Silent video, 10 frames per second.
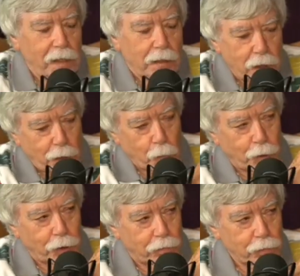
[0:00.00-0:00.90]
Ted
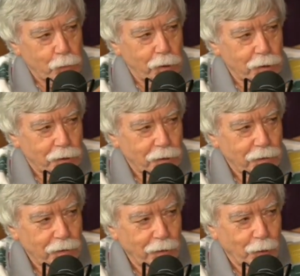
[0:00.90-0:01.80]
Williams was
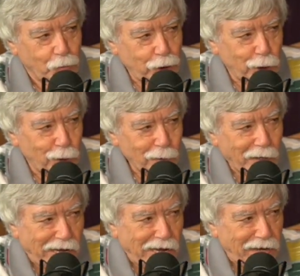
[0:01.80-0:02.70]
the original
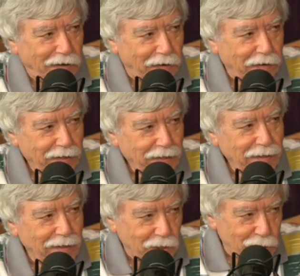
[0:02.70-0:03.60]
kid
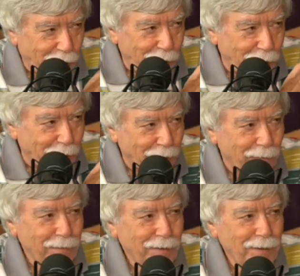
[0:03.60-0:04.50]
in San
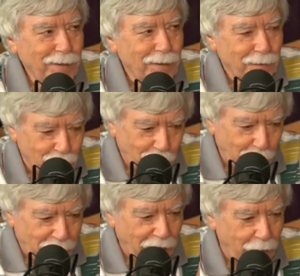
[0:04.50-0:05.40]
Diego, what he
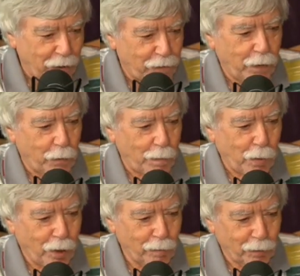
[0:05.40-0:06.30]
became at Fenway
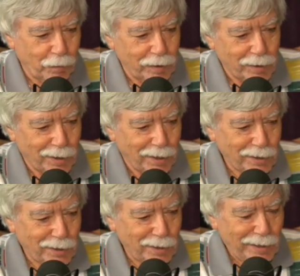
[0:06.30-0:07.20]
Park with the Red
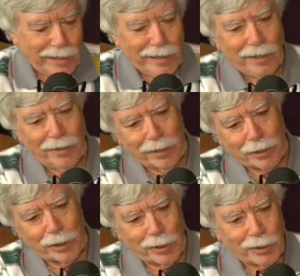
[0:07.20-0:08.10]
Sox.
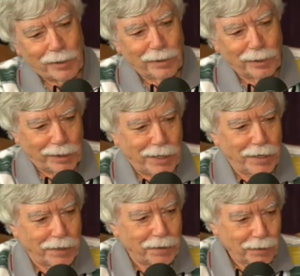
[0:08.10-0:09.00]
This is the
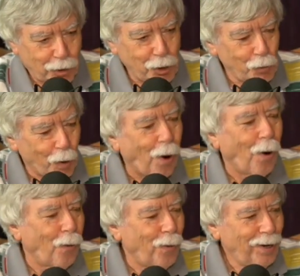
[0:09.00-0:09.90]
kid
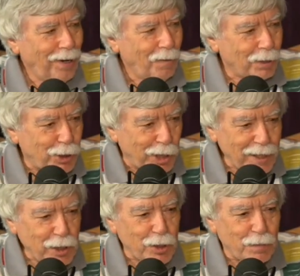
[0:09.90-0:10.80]
2.0. What
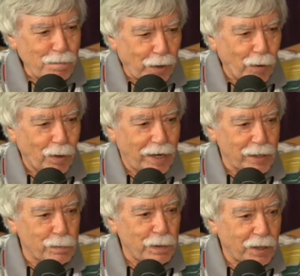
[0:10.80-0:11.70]
Jackson Merrill
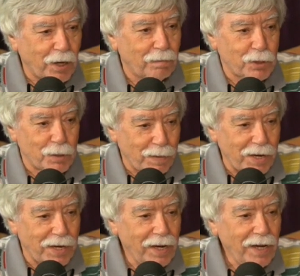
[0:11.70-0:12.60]
has become to
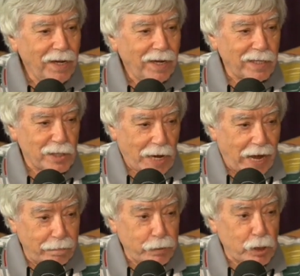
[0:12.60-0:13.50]
me is
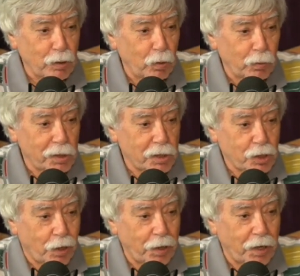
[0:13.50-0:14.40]
absolutely
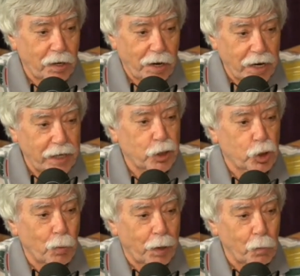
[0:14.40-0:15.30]
stunning at age
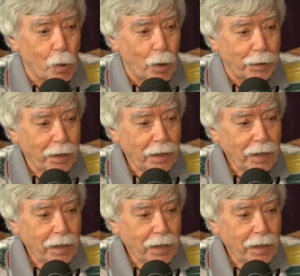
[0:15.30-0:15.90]
21,